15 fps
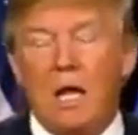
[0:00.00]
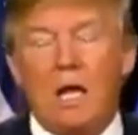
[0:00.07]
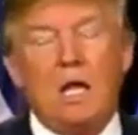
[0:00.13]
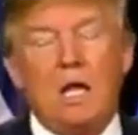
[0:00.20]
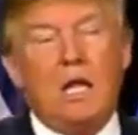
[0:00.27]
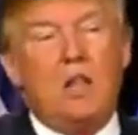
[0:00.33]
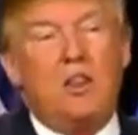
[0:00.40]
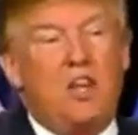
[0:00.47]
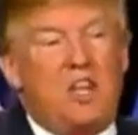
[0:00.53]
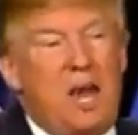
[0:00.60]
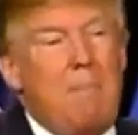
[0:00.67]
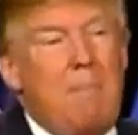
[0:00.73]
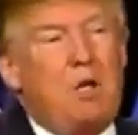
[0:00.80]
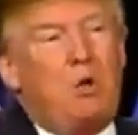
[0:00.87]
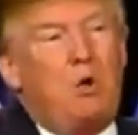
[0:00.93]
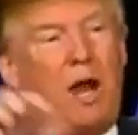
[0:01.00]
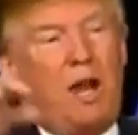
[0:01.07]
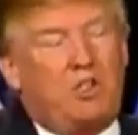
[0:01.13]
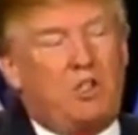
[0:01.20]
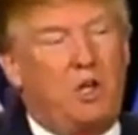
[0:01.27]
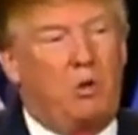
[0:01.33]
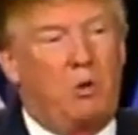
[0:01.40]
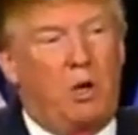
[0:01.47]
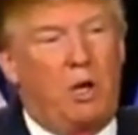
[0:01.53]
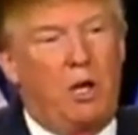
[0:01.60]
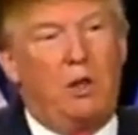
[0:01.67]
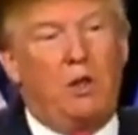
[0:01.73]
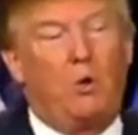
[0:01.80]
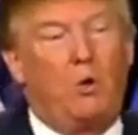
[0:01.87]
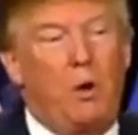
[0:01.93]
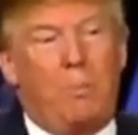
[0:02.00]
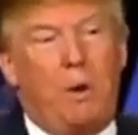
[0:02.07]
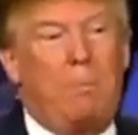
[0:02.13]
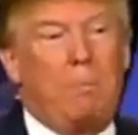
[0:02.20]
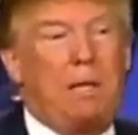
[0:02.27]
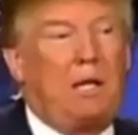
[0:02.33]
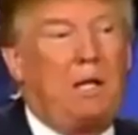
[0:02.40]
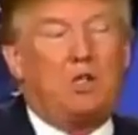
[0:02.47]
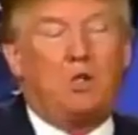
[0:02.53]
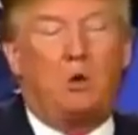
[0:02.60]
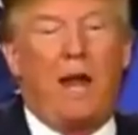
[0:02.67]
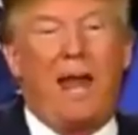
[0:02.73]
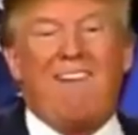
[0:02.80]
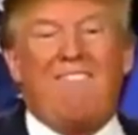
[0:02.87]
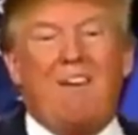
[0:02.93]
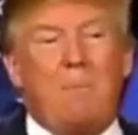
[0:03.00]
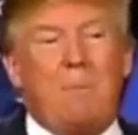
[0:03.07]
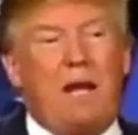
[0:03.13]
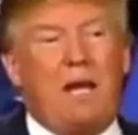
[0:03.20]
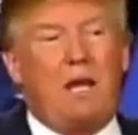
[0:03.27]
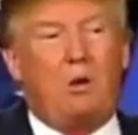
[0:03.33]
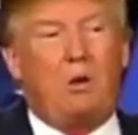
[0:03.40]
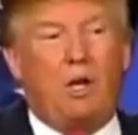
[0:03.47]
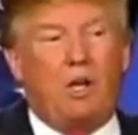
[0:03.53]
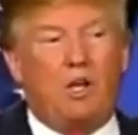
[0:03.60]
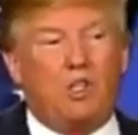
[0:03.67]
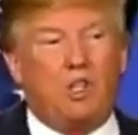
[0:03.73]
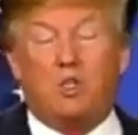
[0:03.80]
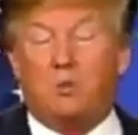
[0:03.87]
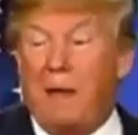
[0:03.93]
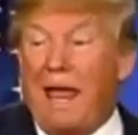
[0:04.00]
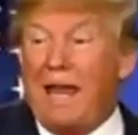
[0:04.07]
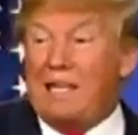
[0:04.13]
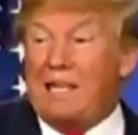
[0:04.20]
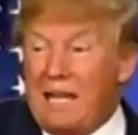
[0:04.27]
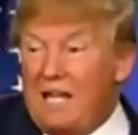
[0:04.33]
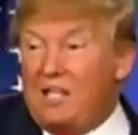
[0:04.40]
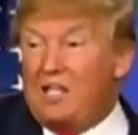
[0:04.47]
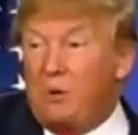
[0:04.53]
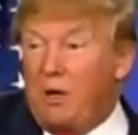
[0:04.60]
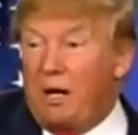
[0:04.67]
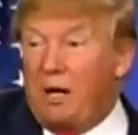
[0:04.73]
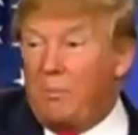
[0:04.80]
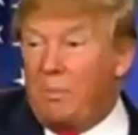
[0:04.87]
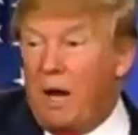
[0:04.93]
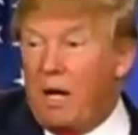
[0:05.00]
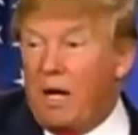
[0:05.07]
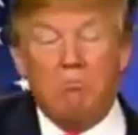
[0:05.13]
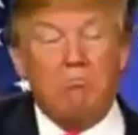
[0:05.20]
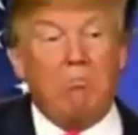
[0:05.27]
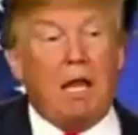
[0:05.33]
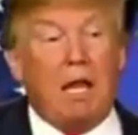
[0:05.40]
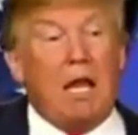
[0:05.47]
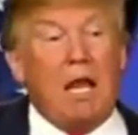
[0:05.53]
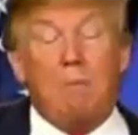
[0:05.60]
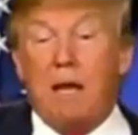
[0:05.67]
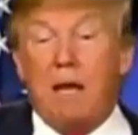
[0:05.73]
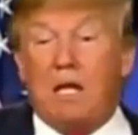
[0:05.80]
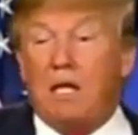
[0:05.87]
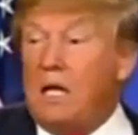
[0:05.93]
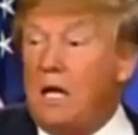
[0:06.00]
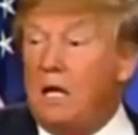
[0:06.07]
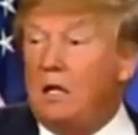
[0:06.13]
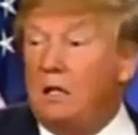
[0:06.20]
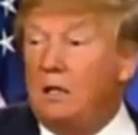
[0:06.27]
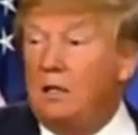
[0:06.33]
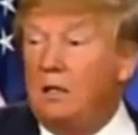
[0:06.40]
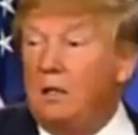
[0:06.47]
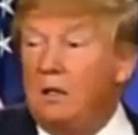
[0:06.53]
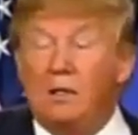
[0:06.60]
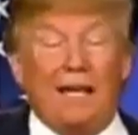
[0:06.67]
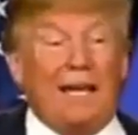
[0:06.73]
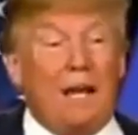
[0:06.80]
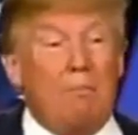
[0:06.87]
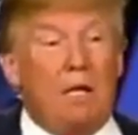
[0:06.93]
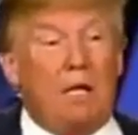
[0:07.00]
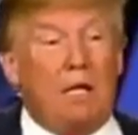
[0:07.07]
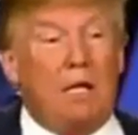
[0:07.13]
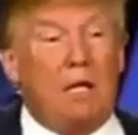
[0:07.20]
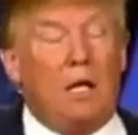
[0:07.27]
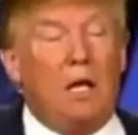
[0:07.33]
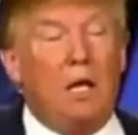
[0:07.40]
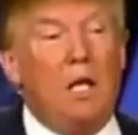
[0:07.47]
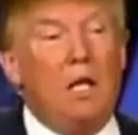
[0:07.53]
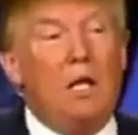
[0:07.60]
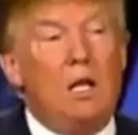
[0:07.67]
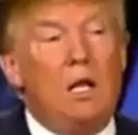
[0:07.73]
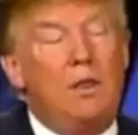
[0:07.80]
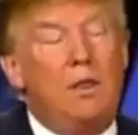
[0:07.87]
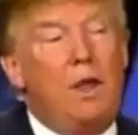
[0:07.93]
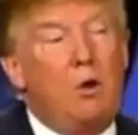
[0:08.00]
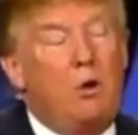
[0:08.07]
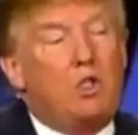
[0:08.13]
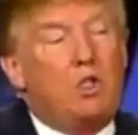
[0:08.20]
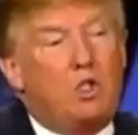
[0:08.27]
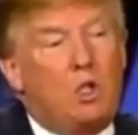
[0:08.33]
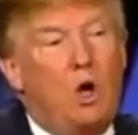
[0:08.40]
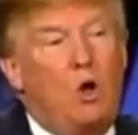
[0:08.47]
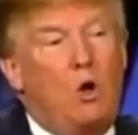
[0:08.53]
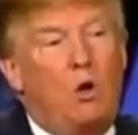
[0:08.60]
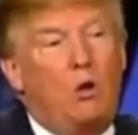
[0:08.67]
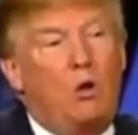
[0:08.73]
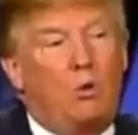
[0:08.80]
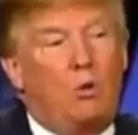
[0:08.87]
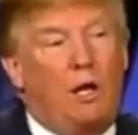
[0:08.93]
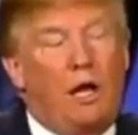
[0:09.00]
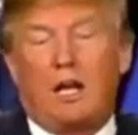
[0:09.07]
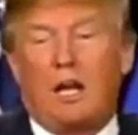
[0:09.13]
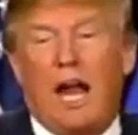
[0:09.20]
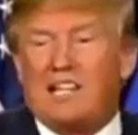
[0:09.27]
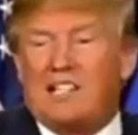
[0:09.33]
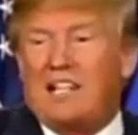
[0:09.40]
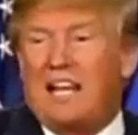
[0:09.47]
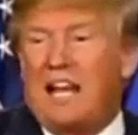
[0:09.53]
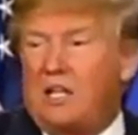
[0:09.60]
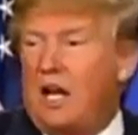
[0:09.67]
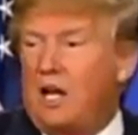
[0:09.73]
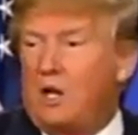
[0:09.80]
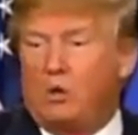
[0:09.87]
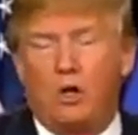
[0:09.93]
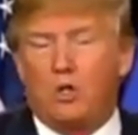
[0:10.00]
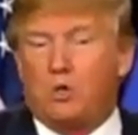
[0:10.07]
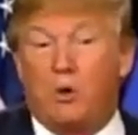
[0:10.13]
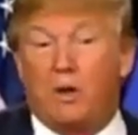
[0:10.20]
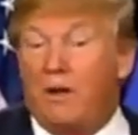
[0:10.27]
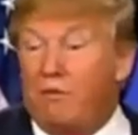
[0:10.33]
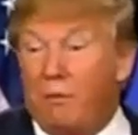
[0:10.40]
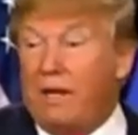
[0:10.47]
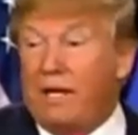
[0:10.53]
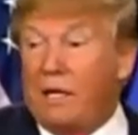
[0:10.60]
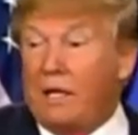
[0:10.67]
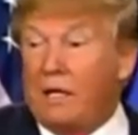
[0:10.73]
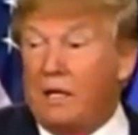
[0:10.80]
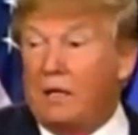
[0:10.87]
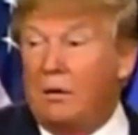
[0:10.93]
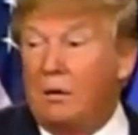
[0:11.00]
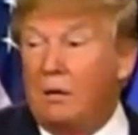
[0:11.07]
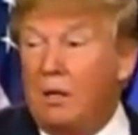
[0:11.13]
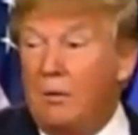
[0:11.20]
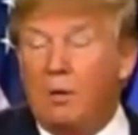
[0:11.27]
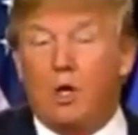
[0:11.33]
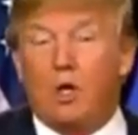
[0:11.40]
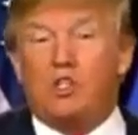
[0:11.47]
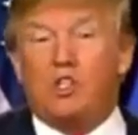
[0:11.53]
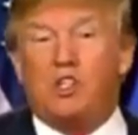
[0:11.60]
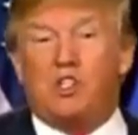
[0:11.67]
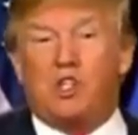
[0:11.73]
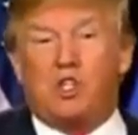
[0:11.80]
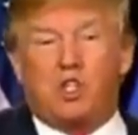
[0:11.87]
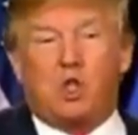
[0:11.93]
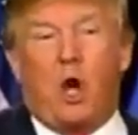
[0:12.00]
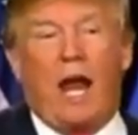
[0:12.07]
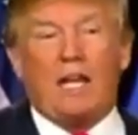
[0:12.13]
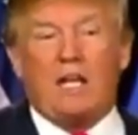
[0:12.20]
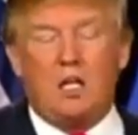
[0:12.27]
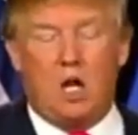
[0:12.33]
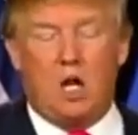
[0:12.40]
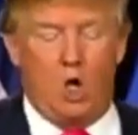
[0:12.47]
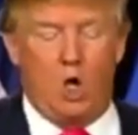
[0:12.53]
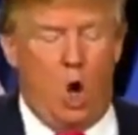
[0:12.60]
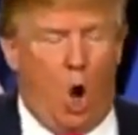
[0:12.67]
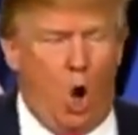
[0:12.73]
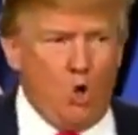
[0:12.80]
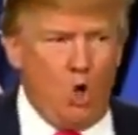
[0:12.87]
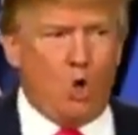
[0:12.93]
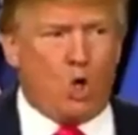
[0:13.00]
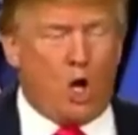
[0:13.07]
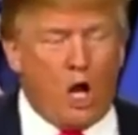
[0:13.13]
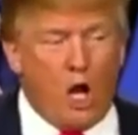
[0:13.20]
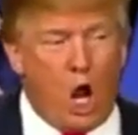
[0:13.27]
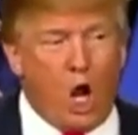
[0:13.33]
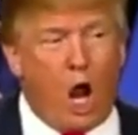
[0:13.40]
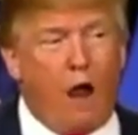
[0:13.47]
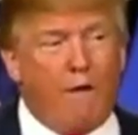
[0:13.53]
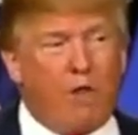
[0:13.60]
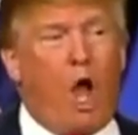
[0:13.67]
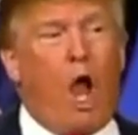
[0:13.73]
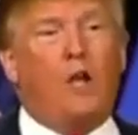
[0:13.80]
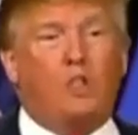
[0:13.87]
The Democrats agree, the Republicans agree, everybody agrees it's bad not to bring it back. They can't make a deal. They can't make a deal. There is total gridlock. Guys like Ted Cruz will never make a deal because he's a strident guy. No, you cannot have that.